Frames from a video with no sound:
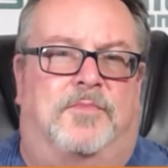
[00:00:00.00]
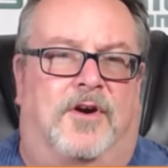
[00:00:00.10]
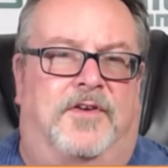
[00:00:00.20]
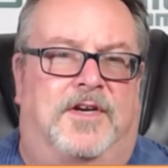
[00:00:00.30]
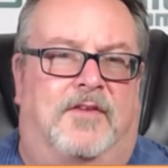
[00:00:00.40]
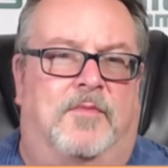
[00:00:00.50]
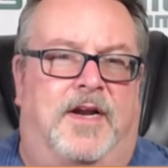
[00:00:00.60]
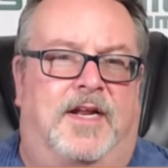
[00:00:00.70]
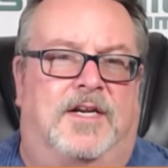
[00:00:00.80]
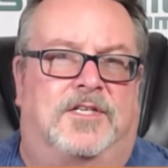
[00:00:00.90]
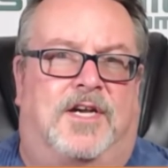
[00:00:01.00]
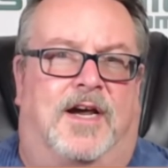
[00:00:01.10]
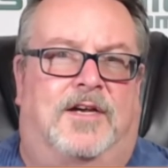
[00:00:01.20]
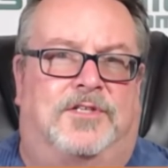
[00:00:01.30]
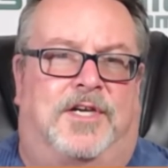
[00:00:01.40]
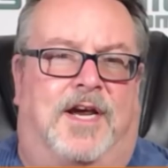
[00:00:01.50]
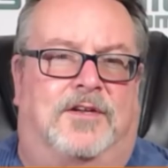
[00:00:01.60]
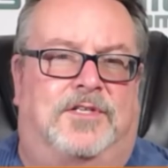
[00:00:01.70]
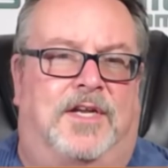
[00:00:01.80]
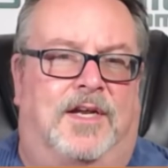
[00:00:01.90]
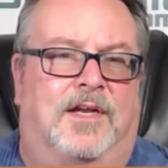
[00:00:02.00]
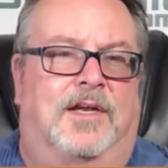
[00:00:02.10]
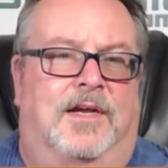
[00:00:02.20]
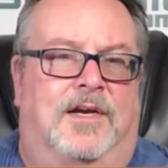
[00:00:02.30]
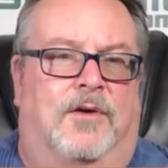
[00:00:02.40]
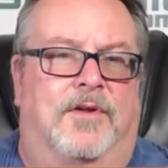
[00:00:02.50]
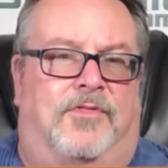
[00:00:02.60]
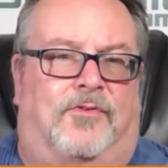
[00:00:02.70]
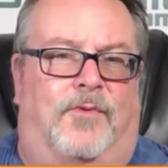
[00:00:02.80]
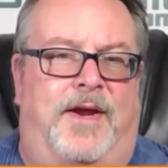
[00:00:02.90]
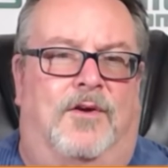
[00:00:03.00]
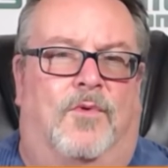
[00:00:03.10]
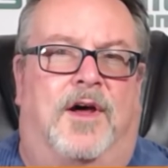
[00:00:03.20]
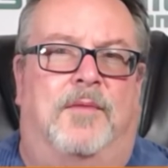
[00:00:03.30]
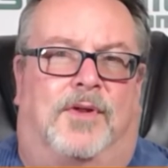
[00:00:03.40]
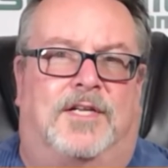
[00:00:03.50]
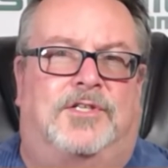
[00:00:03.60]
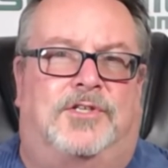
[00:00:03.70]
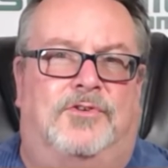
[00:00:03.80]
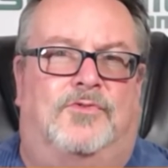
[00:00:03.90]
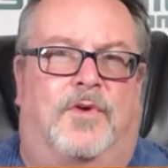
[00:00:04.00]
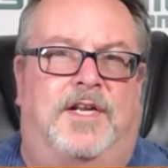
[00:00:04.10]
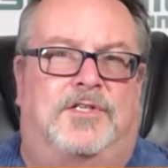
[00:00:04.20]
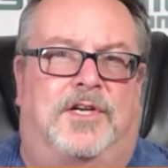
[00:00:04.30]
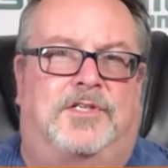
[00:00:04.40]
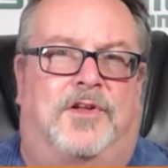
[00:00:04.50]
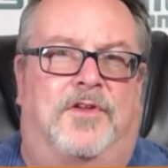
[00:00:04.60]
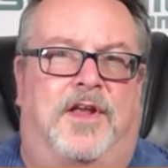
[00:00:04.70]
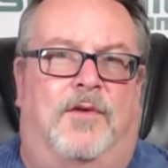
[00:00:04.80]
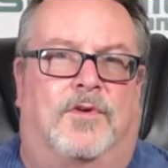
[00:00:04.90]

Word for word: Perfect, everybody. It is Kyle Zakowski going 3 and 1 plus 226 on the day.